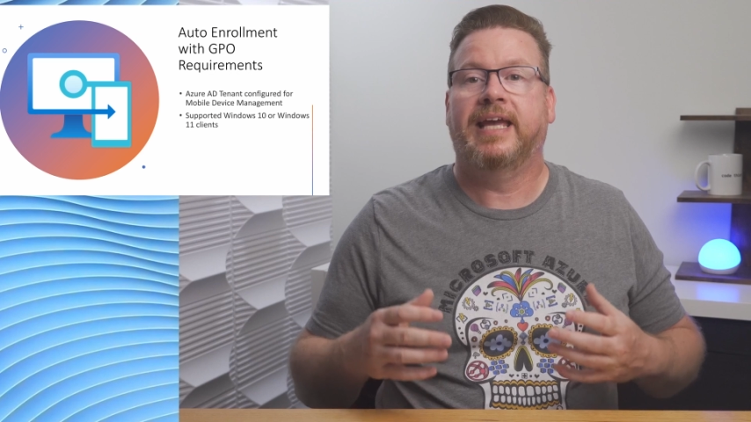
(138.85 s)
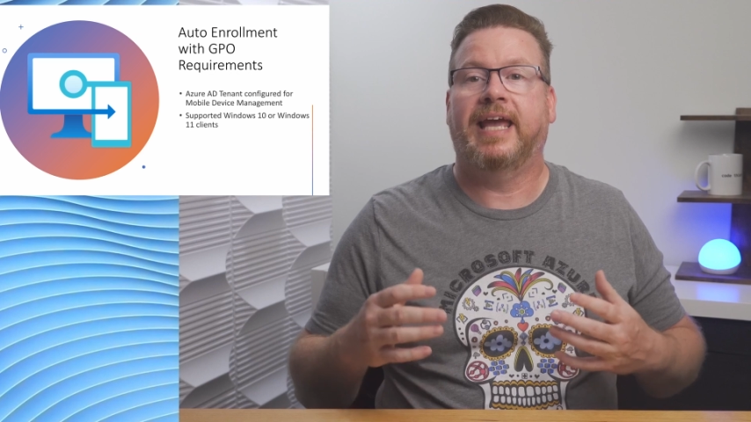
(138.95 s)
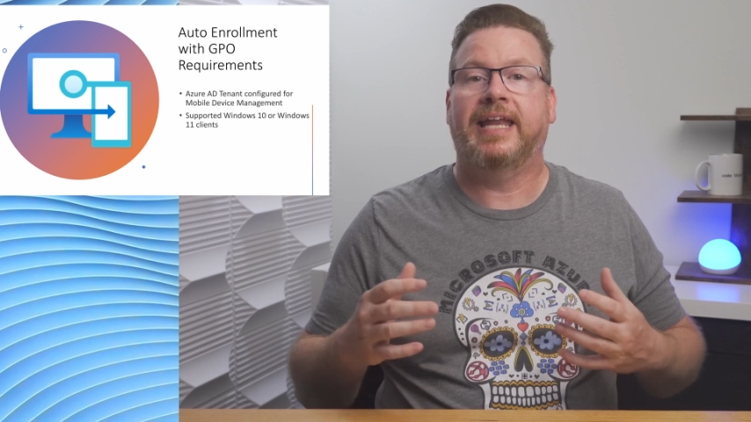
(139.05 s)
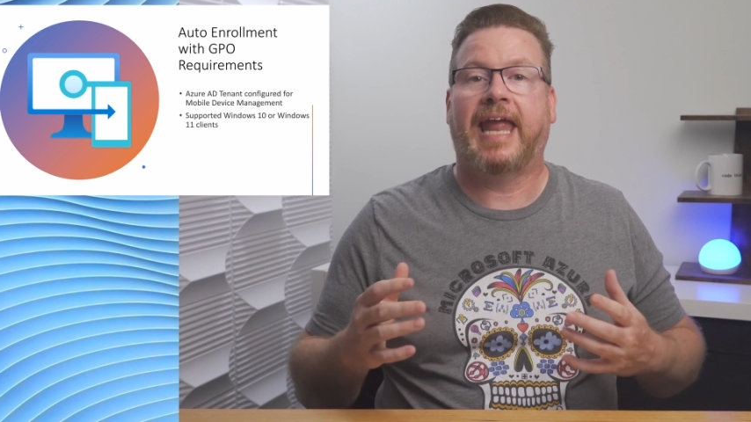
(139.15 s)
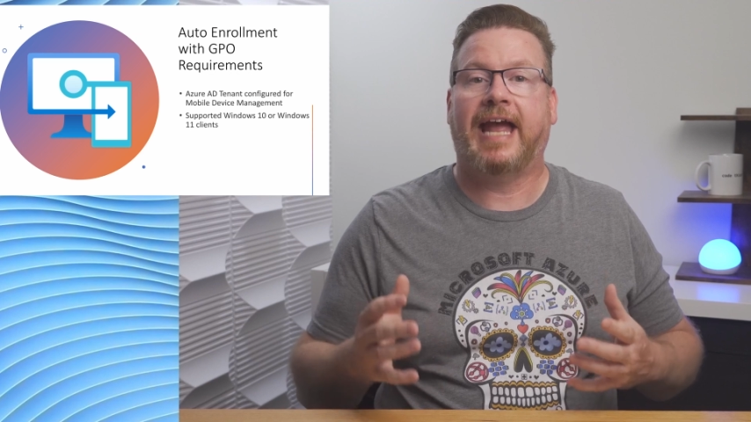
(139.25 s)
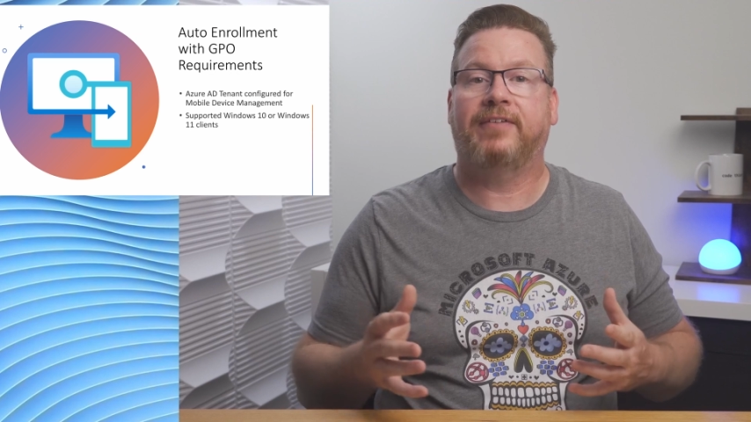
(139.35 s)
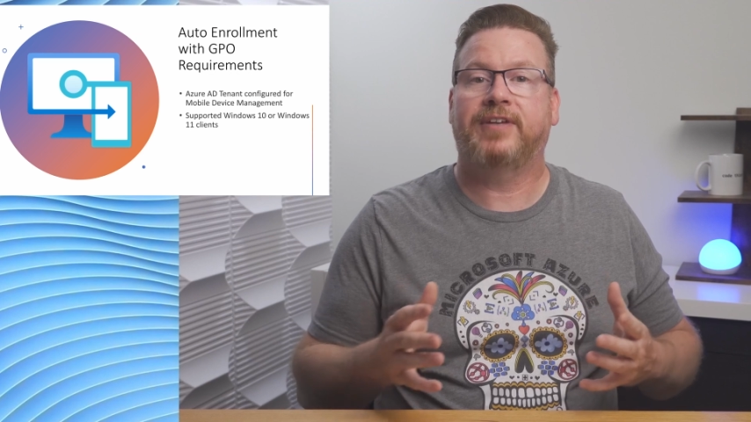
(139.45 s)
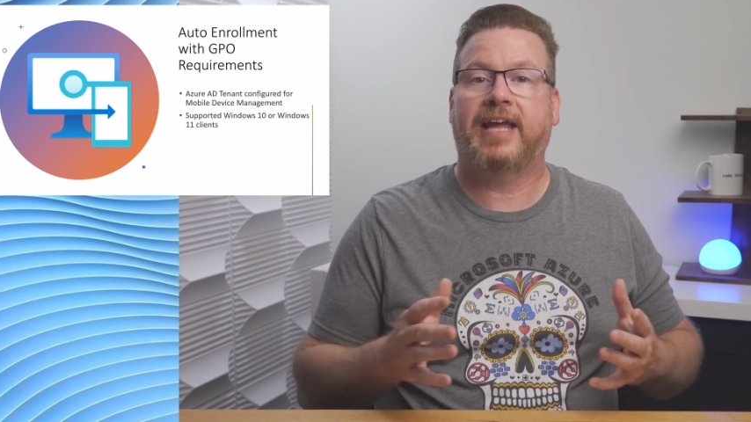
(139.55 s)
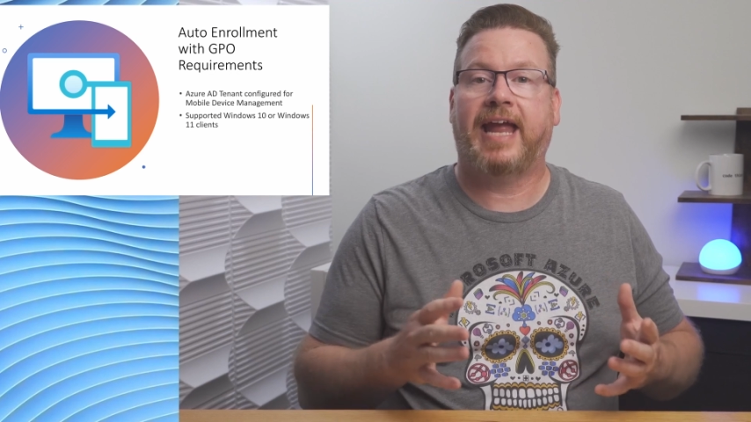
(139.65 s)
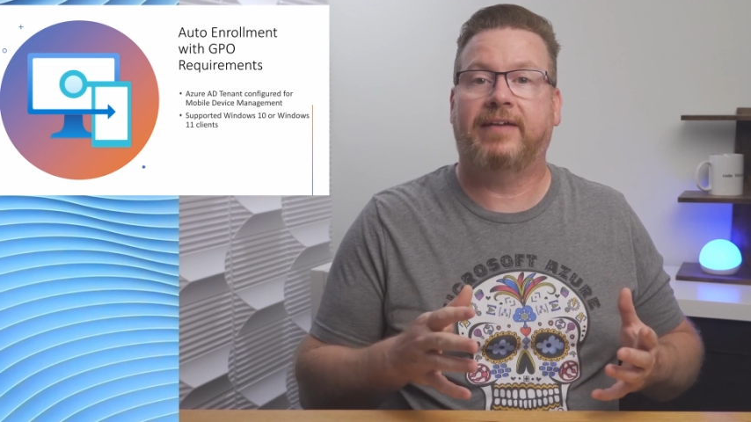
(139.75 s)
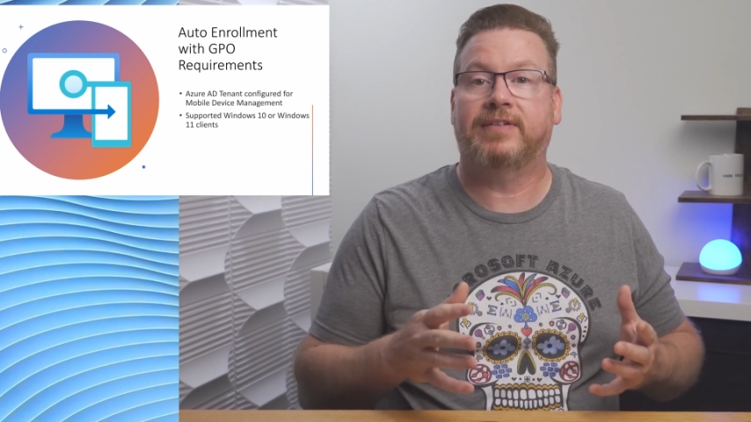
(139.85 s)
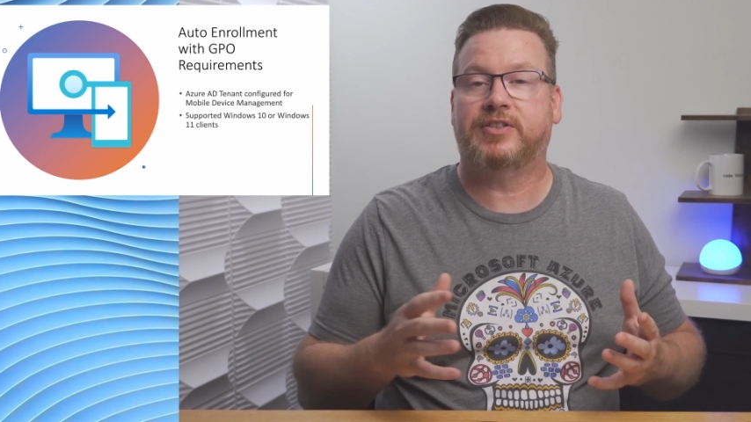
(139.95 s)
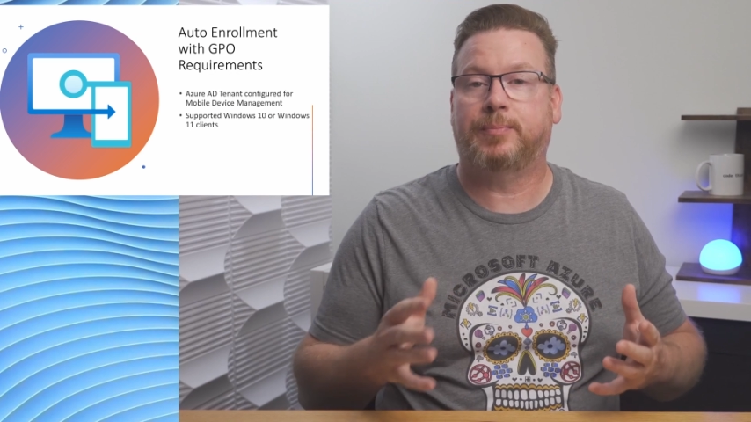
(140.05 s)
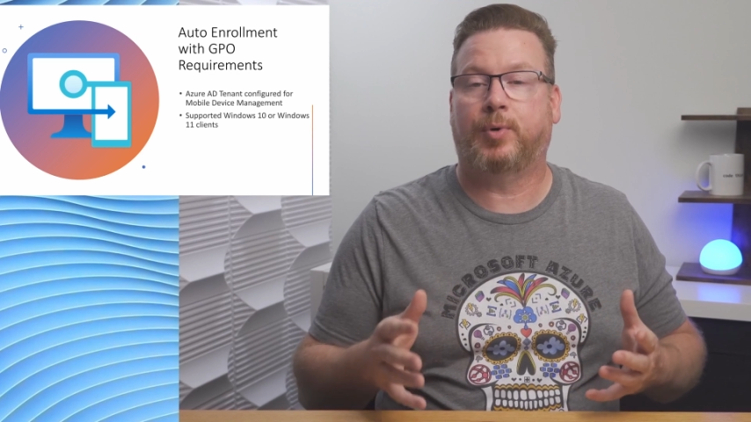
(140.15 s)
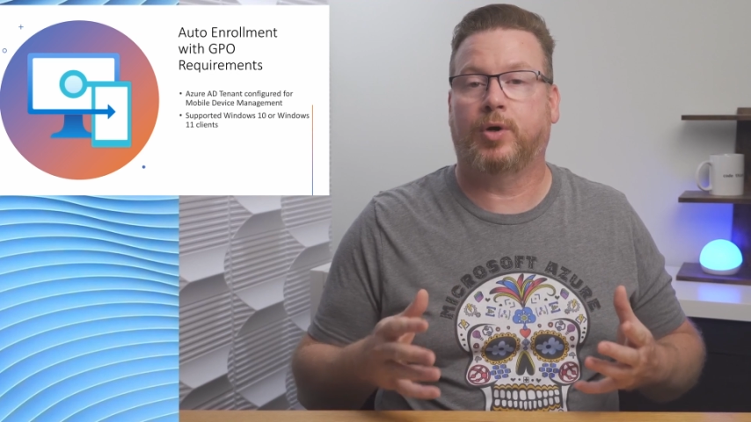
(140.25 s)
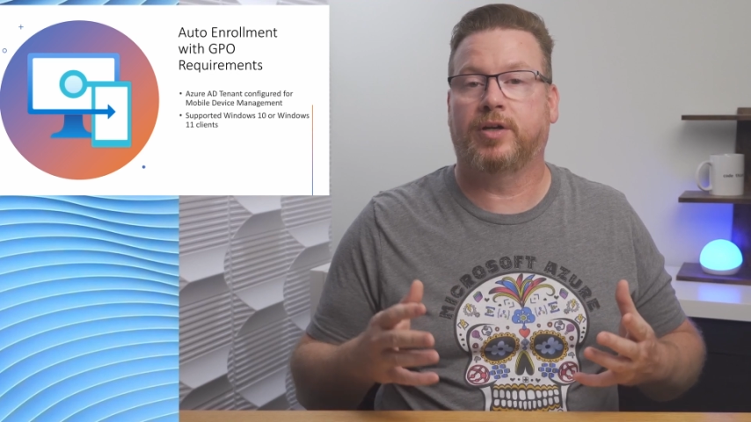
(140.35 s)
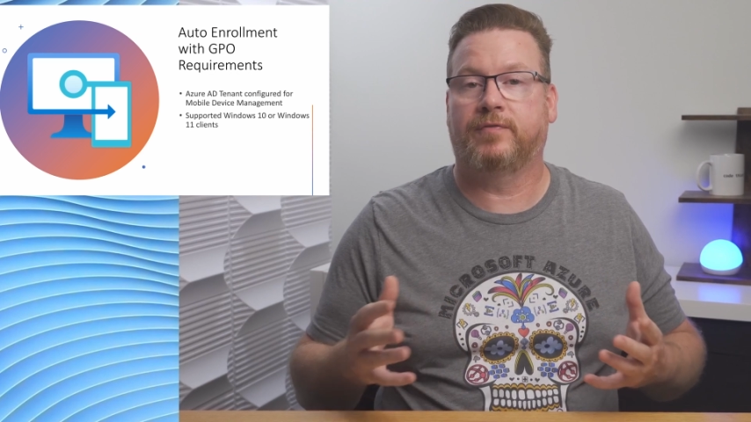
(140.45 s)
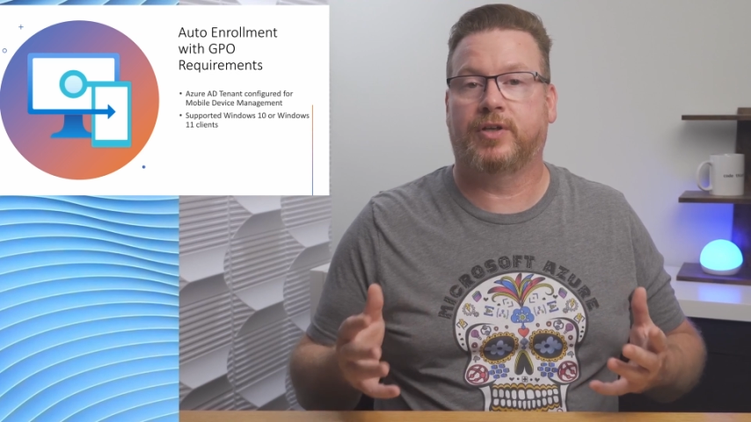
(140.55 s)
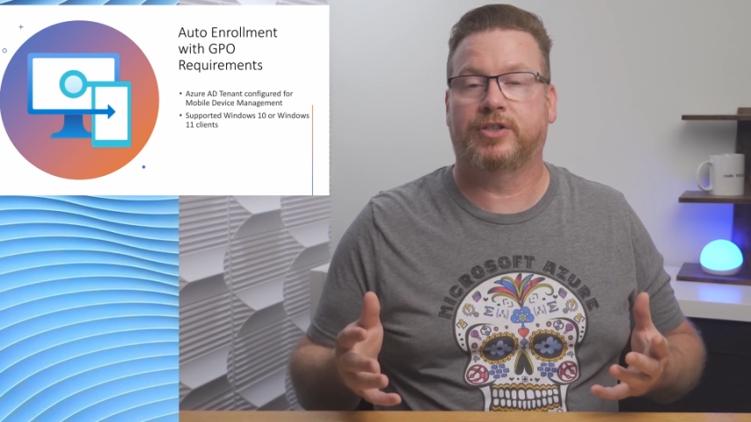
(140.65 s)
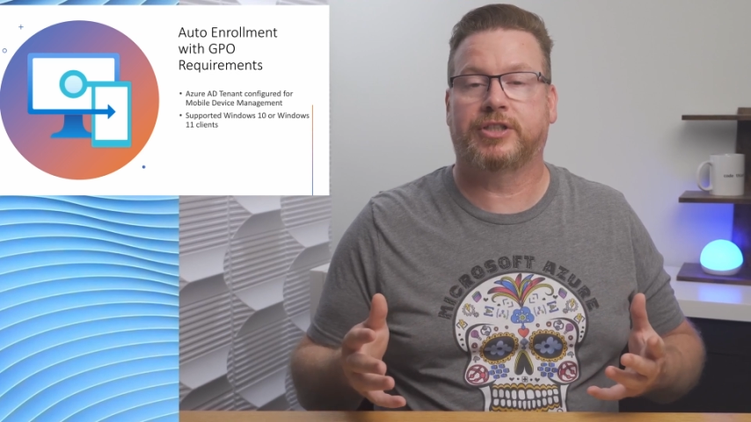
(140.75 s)
and have to have a
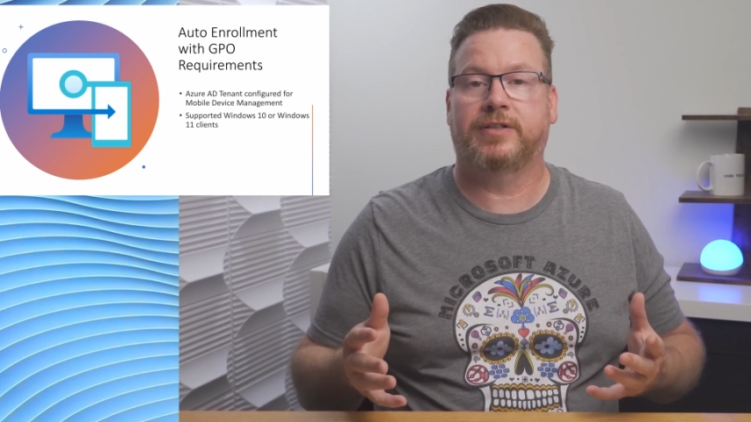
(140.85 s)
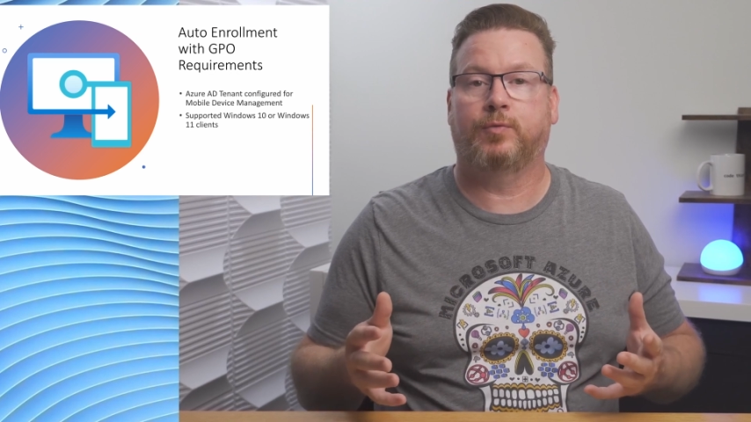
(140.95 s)
supported version